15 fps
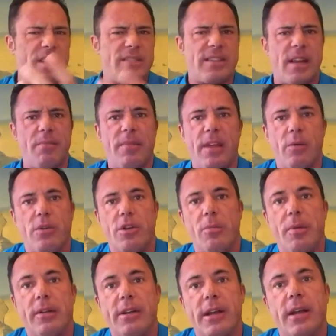of the same thing when you're
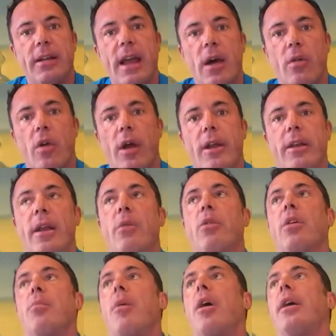building a downline in
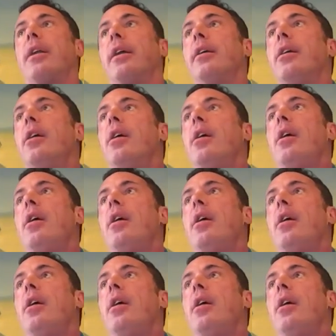network marketing.